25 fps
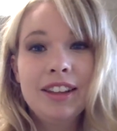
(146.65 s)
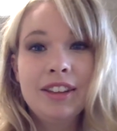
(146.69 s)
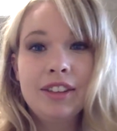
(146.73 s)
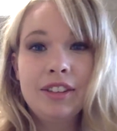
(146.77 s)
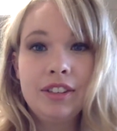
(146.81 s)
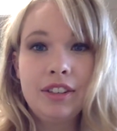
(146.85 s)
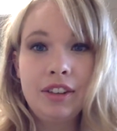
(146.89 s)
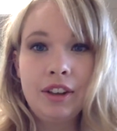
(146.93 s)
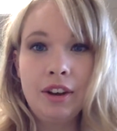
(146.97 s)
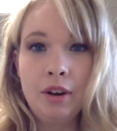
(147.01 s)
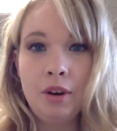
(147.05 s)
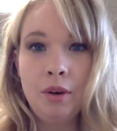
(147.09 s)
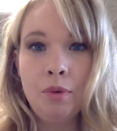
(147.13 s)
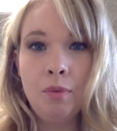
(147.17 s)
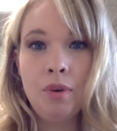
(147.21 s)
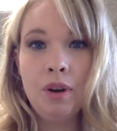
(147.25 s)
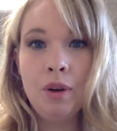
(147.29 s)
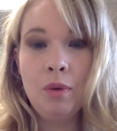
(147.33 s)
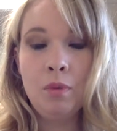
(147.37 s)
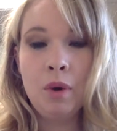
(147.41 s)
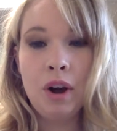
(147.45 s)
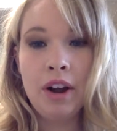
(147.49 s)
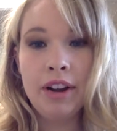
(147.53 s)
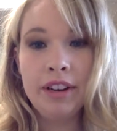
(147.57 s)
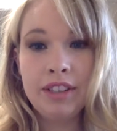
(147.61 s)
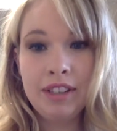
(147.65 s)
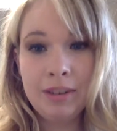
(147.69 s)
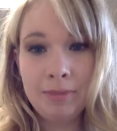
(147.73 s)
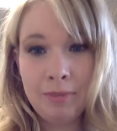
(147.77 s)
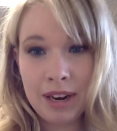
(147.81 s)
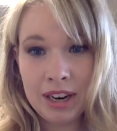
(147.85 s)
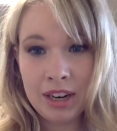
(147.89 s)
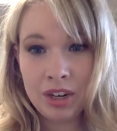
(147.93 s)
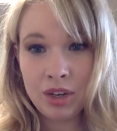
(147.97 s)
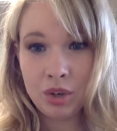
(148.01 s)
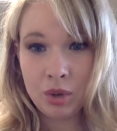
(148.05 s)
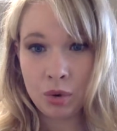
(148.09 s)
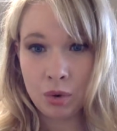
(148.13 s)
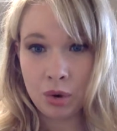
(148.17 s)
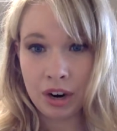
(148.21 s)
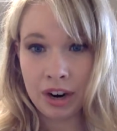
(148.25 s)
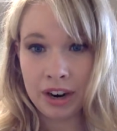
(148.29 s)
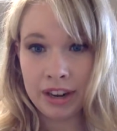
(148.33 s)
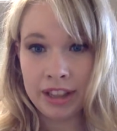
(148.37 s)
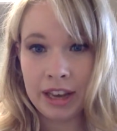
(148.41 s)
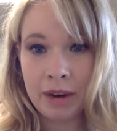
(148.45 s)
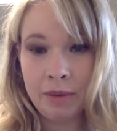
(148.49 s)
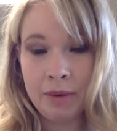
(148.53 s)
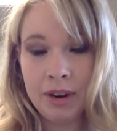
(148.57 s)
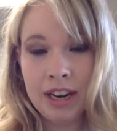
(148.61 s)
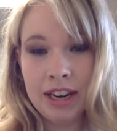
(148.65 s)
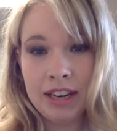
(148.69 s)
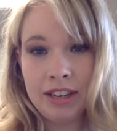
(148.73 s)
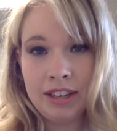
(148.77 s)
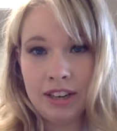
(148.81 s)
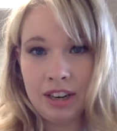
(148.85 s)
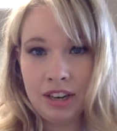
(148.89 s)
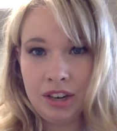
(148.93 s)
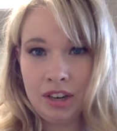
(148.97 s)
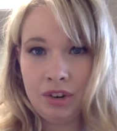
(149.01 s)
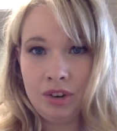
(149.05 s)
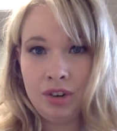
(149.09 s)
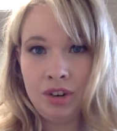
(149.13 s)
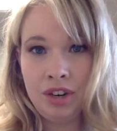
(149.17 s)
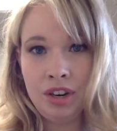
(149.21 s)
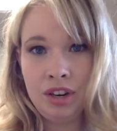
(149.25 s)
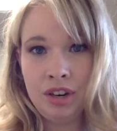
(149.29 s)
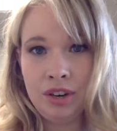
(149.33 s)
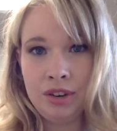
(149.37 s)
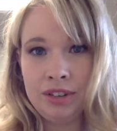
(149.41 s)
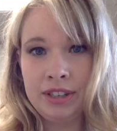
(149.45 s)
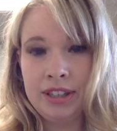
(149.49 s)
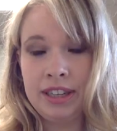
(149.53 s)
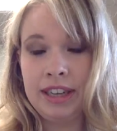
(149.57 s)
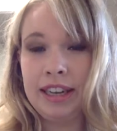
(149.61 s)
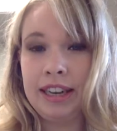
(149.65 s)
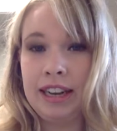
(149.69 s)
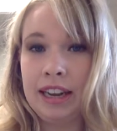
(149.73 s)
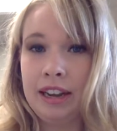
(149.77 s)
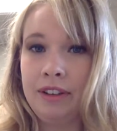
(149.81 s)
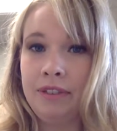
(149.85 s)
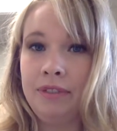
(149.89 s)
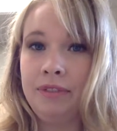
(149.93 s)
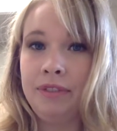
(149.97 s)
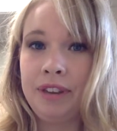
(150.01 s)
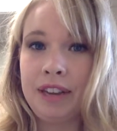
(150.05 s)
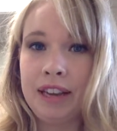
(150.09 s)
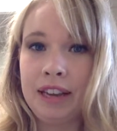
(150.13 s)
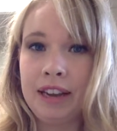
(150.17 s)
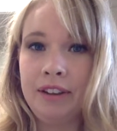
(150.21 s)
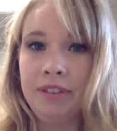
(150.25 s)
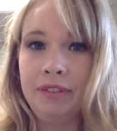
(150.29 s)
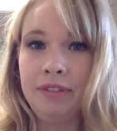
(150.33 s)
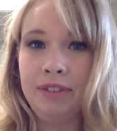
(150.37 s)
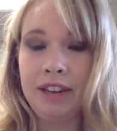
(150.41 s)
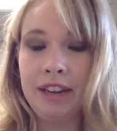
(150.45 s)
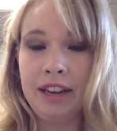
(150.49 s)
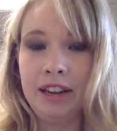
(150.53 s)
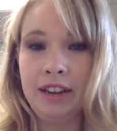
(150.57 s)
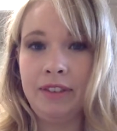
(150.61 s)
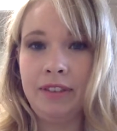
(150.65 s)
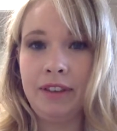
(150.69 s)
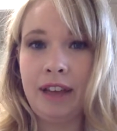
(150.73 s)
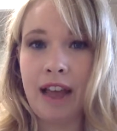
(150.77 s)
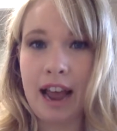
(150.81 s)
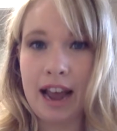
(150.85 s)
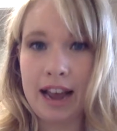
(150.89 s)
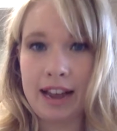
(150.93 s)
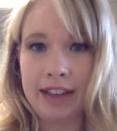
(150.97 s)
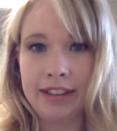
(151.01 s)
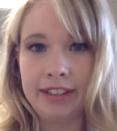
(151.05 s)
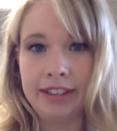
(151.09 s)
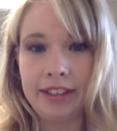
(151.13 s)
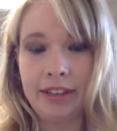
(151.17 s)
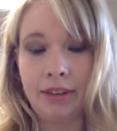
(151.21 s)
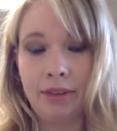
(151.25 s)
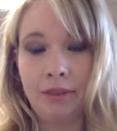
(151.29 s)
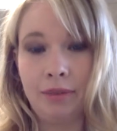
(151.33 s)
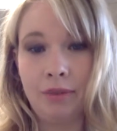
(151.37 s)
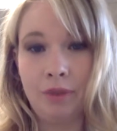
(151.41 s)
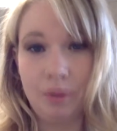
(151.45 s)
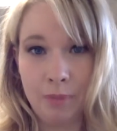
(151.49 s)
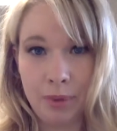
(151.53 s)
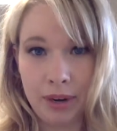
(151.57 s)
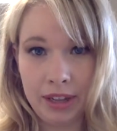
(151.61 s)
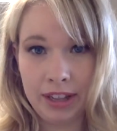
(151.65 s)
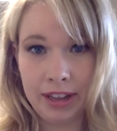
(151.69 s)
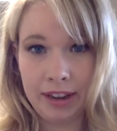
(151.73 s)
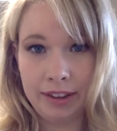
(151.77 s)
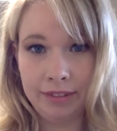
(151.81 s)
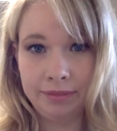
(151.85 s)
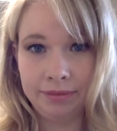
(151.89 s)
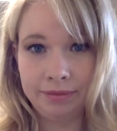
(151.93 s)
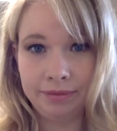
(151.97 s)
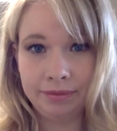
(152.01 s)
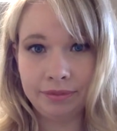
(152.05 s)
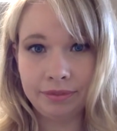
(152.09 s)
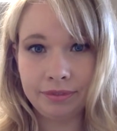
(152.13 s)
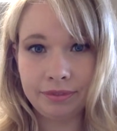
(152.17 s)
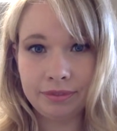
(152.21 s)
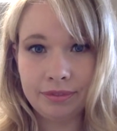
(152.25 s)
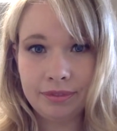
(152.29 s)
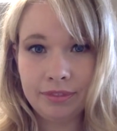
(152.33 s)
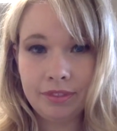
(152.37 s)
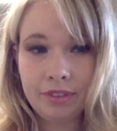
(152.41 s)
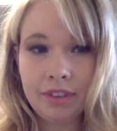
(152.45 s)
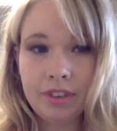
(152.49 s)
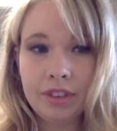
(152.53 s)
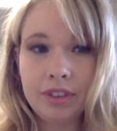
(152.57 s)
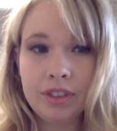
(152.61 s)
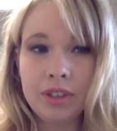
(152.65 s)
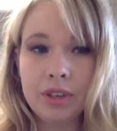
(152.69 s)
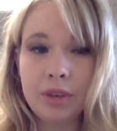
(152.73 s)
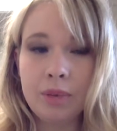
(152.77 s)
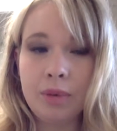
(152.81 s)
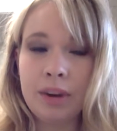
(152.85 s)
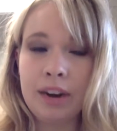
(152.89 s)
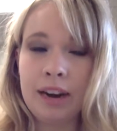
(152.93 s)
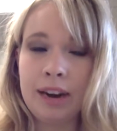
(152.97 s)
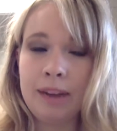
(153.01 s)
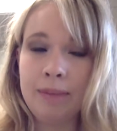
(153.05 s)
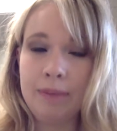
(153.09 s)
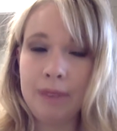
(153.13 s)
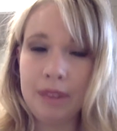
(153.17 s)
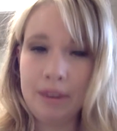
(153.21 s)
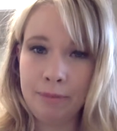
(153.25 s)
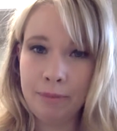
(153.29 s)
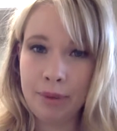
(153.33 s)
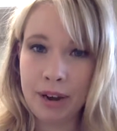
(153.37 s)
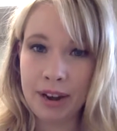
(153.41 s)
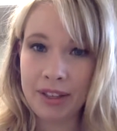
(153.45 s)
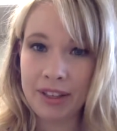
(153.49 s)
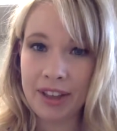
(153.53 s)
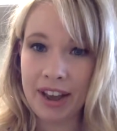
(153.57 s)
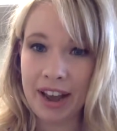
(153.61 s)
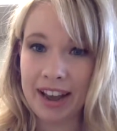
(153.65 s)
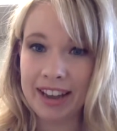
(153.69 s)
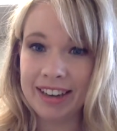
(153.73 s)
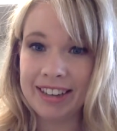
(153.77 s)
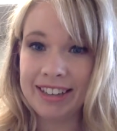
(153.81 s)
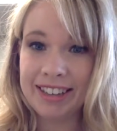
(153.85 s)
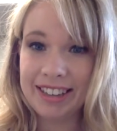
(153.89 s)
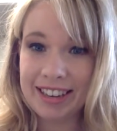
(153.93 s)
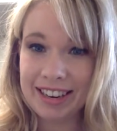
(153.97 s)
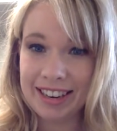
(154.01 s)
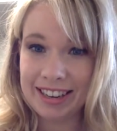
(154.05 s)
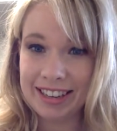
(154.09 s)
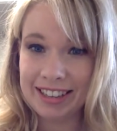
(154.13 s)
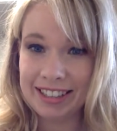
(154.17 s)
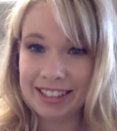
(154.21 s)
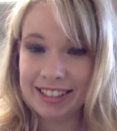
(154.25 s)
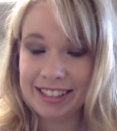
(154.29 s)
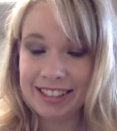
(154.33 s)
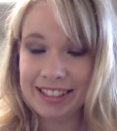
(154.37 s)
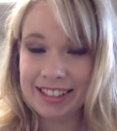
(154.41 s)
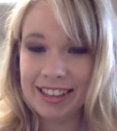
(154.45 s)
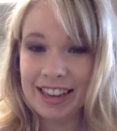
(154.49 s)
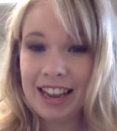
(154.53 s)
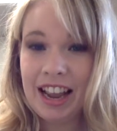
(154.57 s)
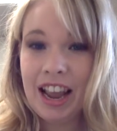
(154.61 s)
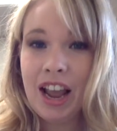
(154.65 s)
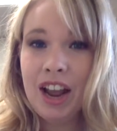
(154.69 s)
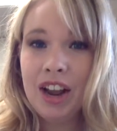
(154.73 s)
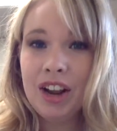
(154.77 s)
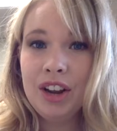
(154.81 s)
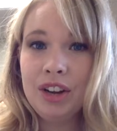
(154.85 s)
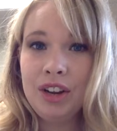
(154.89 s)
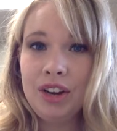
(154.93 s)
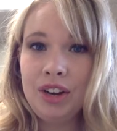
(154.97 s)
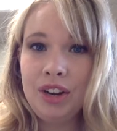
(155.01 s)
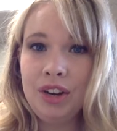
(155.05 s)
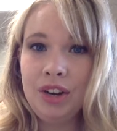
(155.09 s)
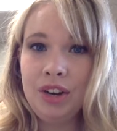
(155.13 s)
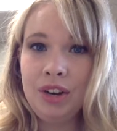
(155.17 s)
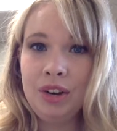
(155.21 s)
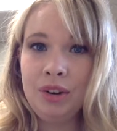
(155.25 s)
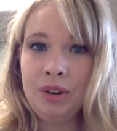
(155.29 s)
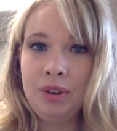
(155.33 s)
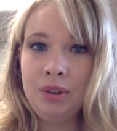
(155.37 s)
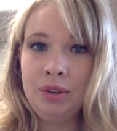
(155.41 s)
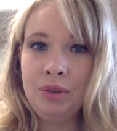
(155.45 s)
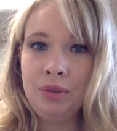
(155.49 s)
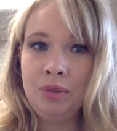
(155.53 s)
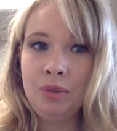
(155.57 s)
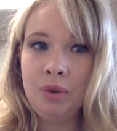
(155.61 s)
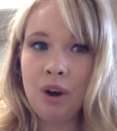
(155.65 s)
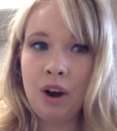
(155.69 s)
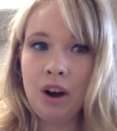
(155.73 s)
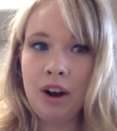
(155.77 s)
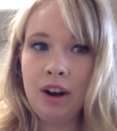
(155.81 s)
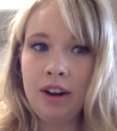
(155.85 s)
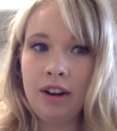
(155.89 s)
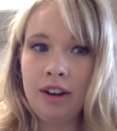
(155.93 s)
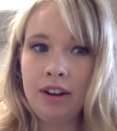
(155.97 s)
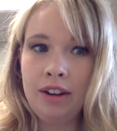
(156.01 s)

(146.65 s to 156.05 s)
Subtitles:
So we want to make sure that we continue to use the give, give, give, ask formula. So what I mean by that is, your